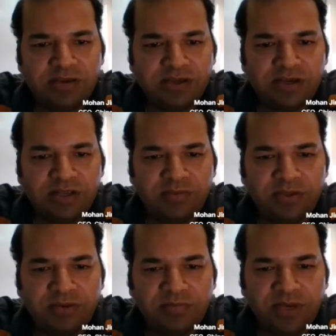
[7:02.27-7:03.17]
encrypt
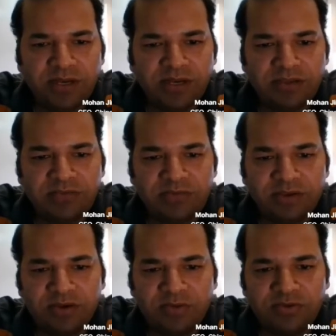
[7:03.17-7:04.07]
some plain text
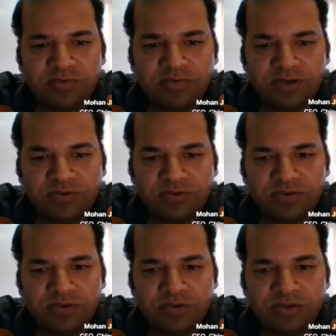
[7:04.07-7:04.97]
into a ciphertext
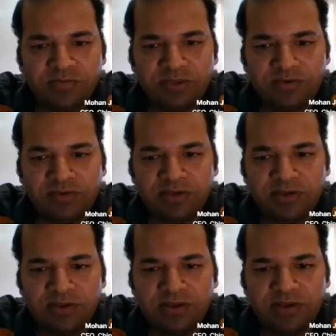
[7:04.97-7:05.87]
USB stick,
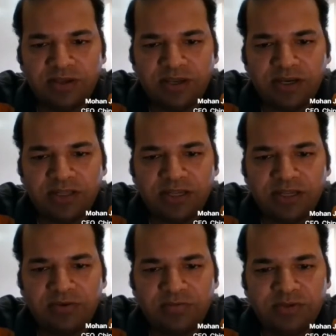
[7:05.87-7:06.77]
and that
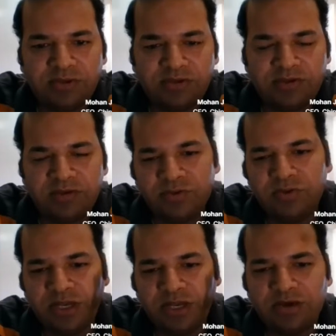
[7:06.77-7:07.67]
USB stick
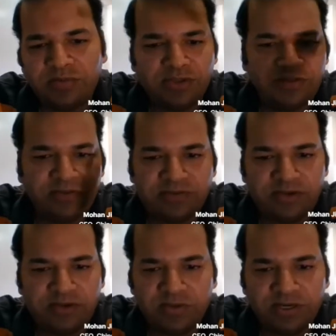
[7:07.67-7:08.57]
through helicopters is
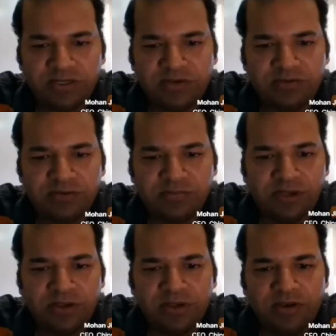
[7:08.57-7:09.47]
sent to the other ship
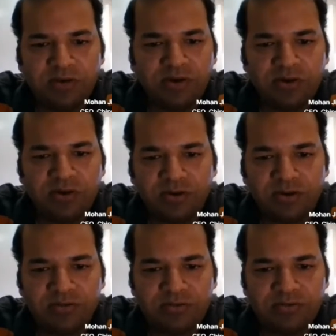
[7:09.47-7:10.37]
or
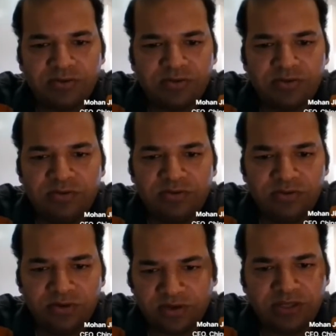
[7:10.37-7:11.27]
on the shore
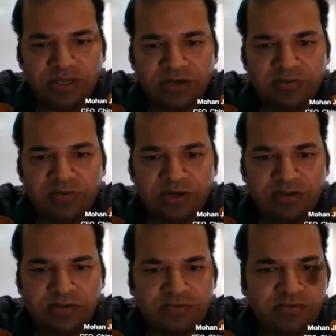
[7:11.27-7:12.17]
or in the
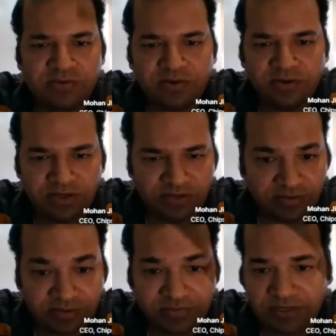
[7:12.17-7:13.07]
headquarters or in the
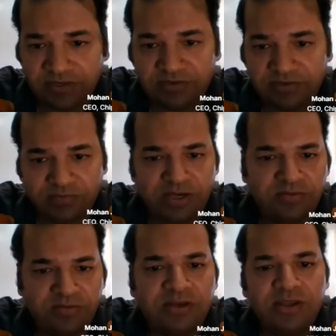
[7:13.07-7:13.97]
submarines,
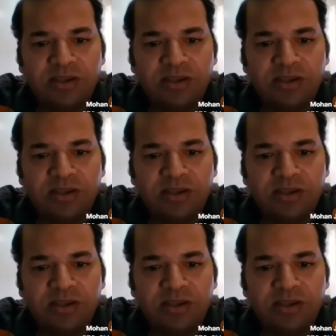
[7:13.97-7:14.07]
wherever,